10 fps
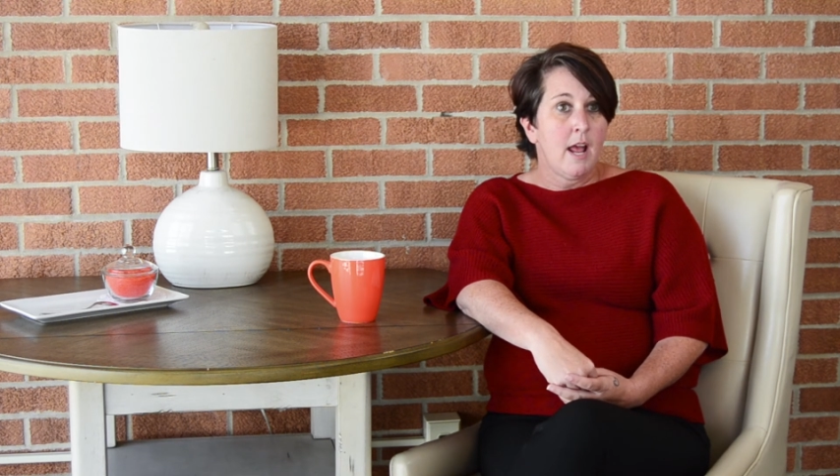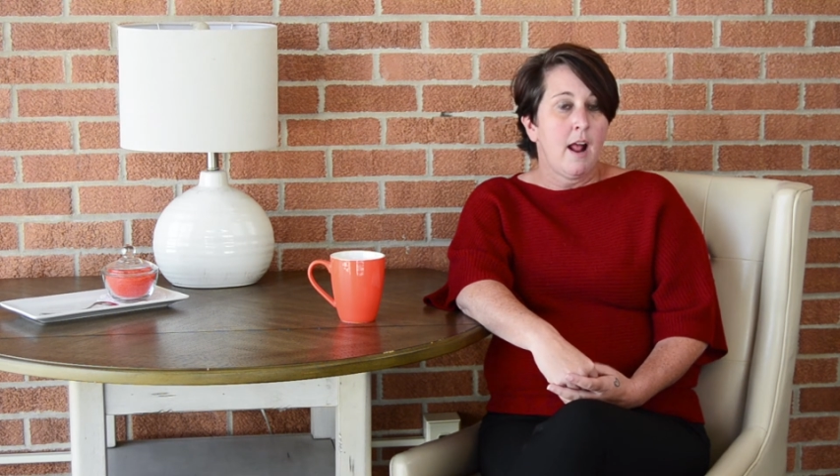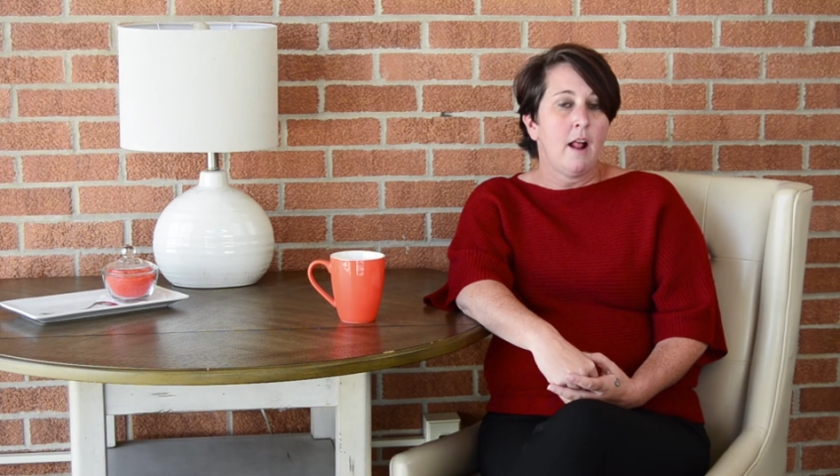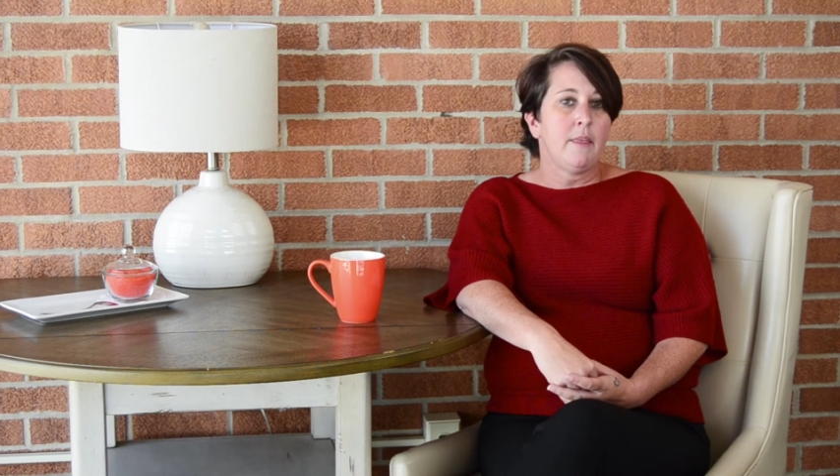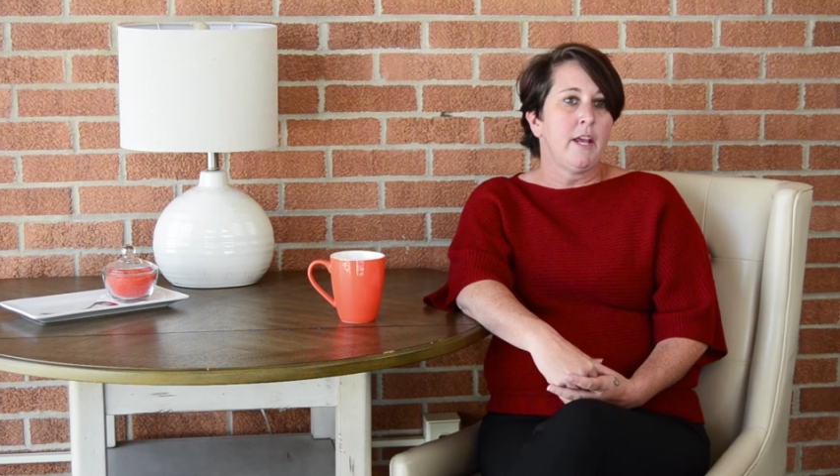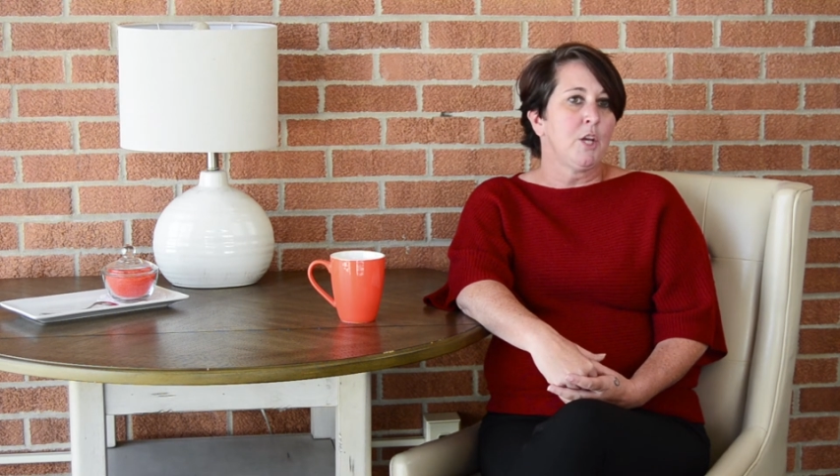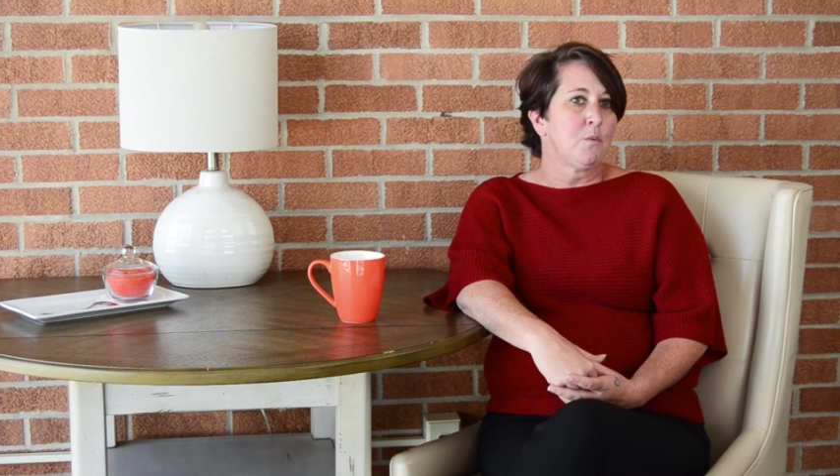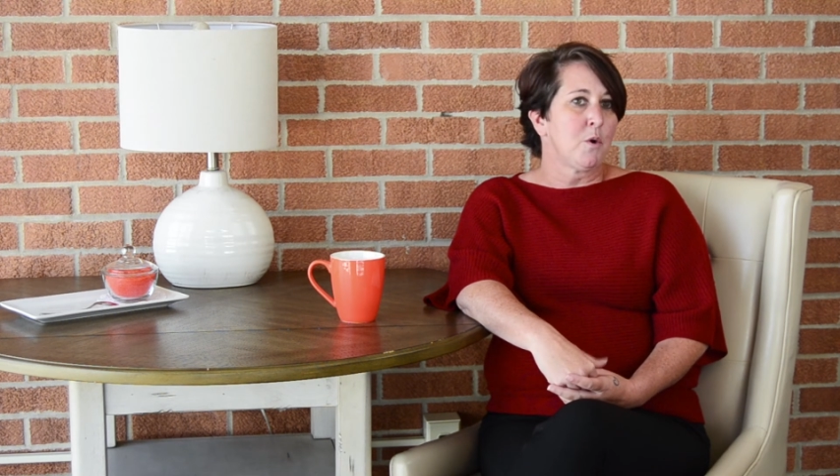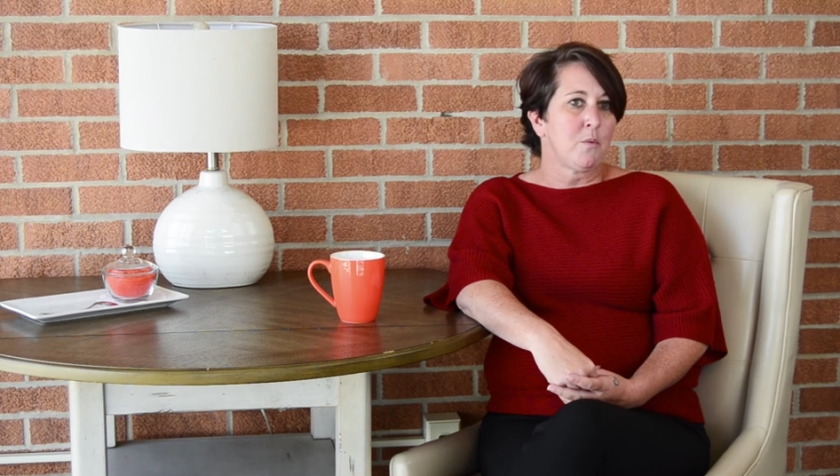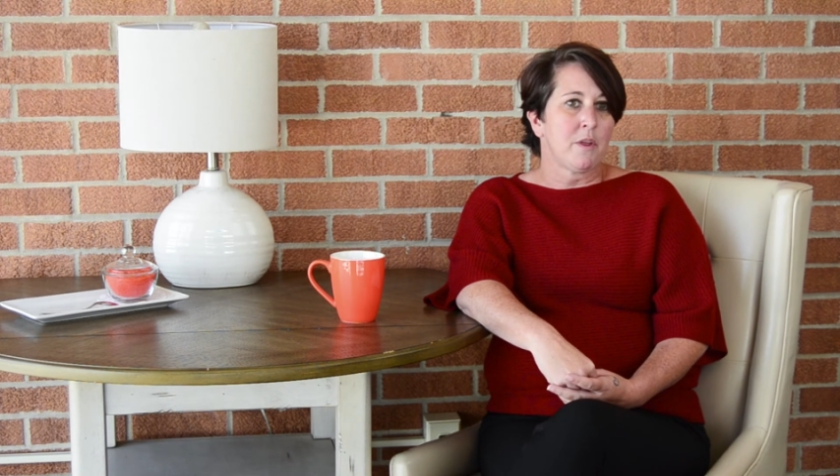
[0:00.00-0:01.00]
and they can
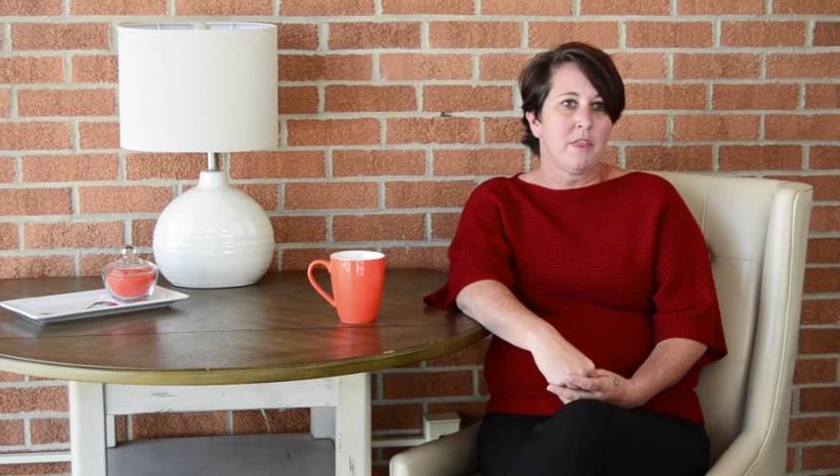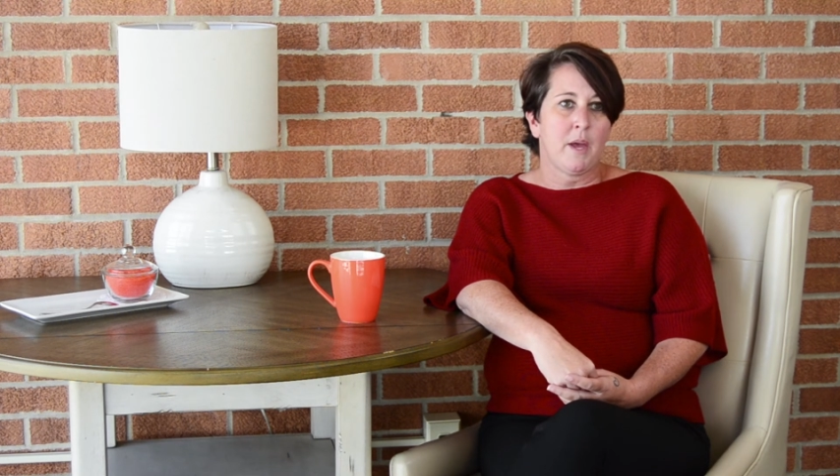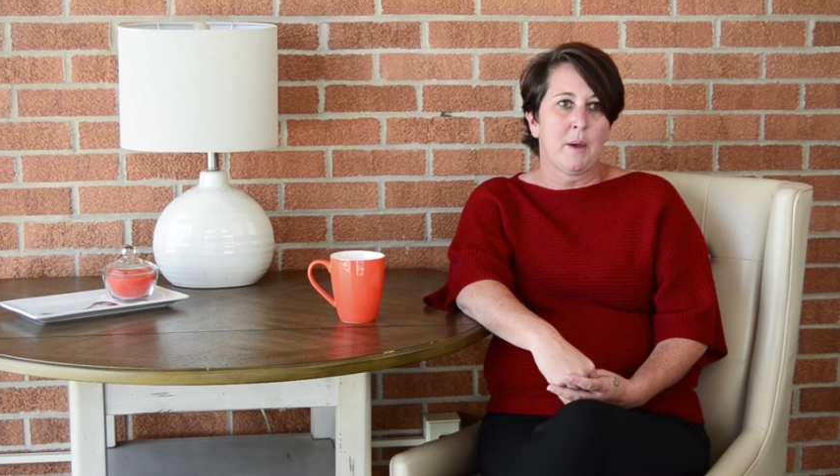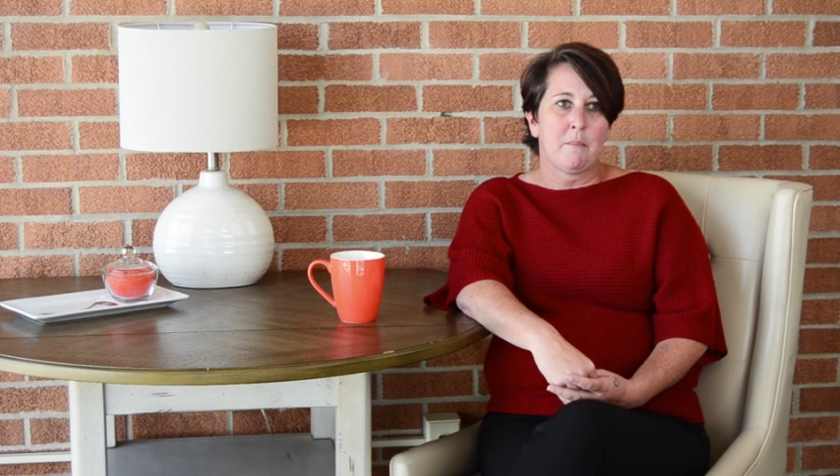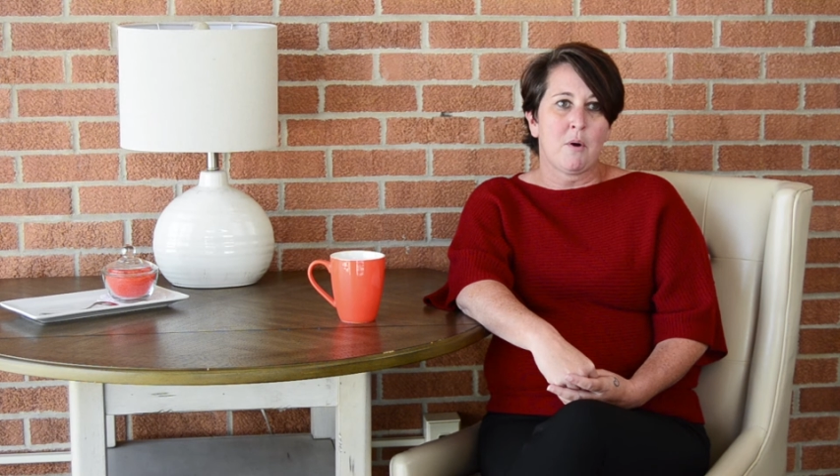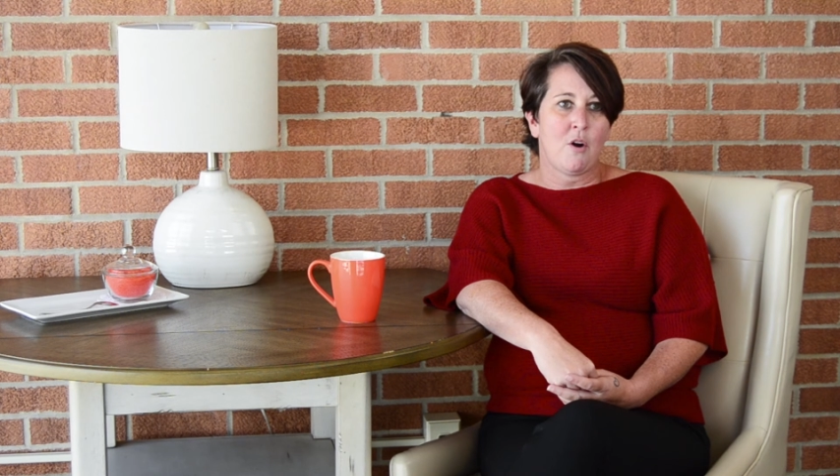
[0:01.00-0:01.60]
work with them